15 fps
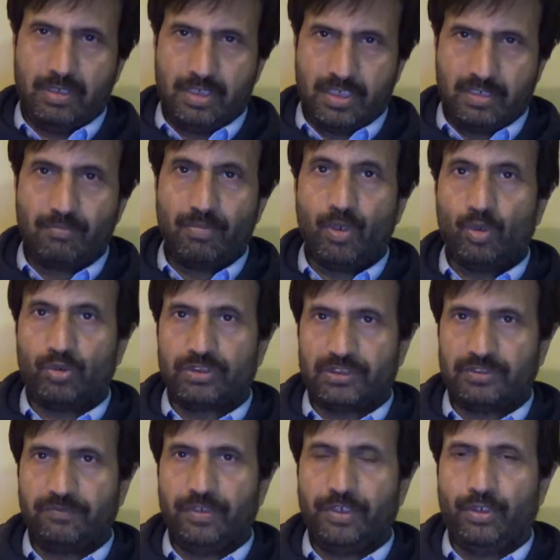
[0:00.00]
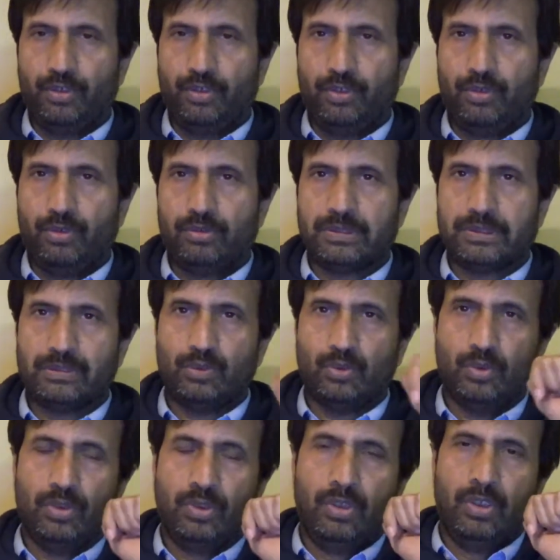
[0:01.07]
just below this video you know
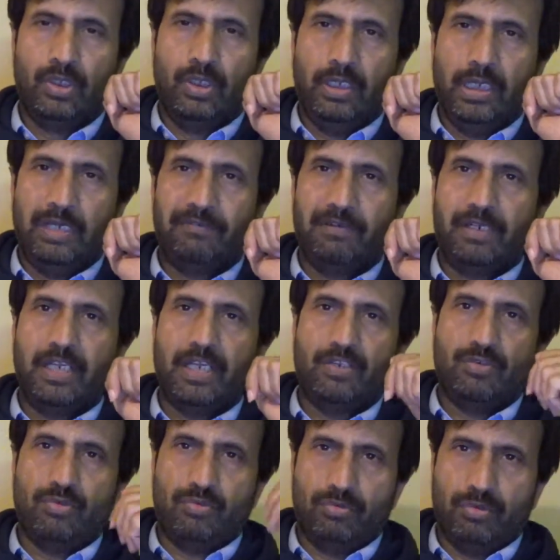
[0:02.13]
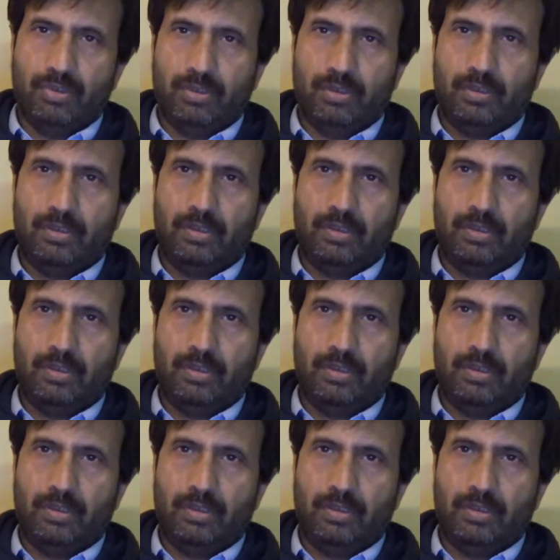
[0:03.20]
so it will take you to the